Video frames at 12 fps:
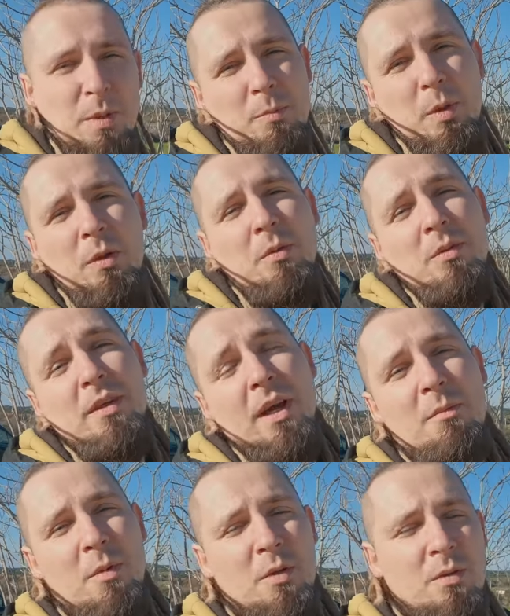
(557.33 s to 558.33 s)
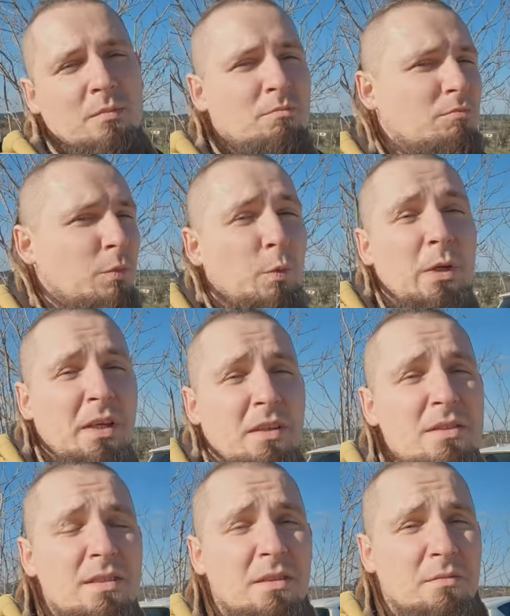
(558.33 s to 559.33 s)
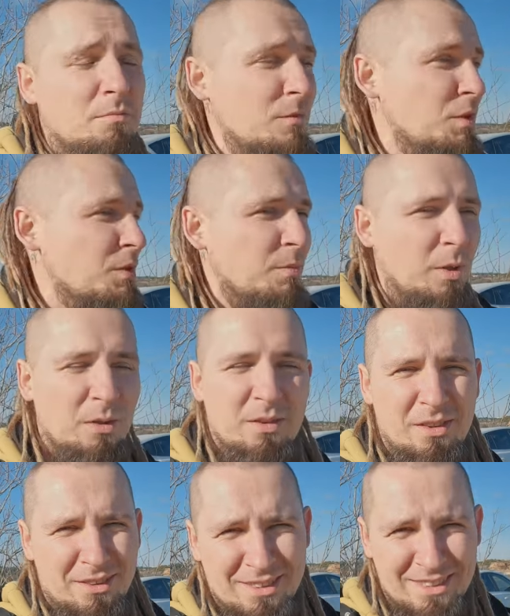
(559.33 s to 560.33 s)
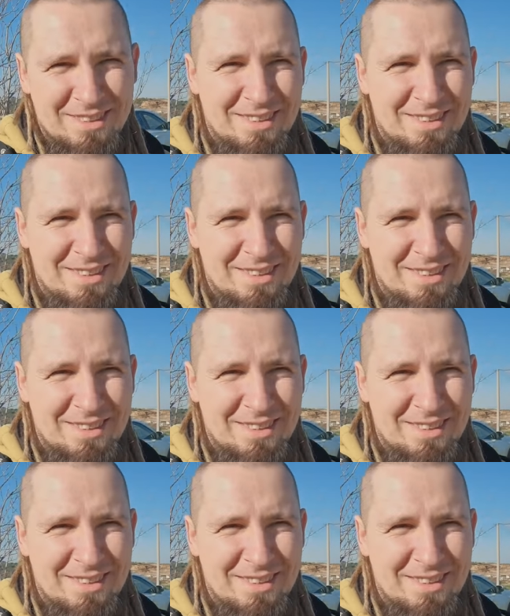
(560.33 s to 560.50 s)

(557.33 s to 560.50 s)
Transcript: people could come on weekends and just walk the dogs,